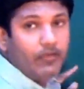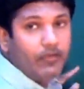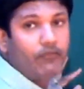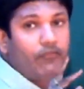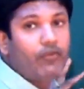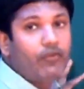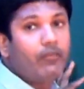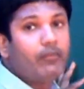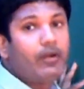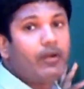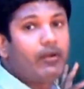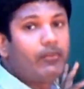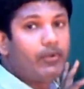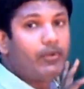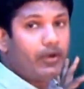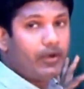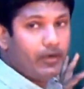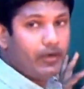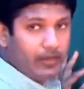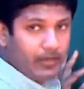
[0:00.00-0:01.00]
From
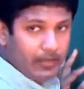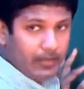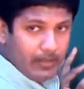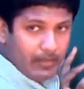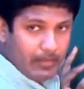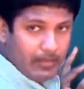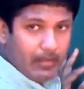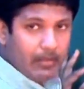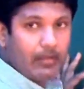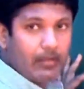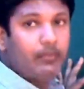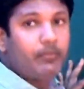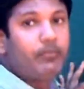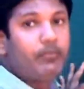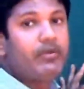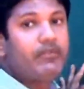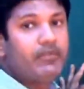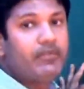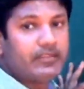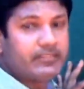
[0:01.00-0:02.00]
our
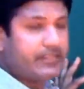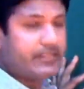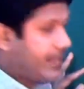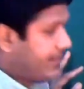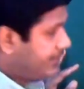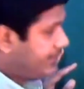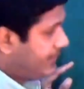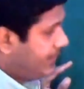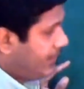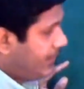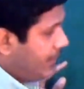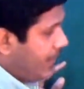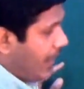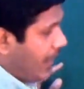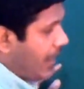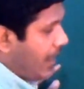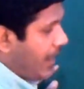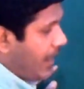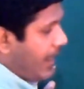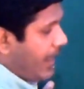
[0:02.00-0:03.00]
previous
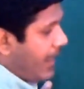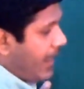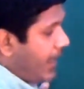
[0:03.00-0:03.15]
lesson, I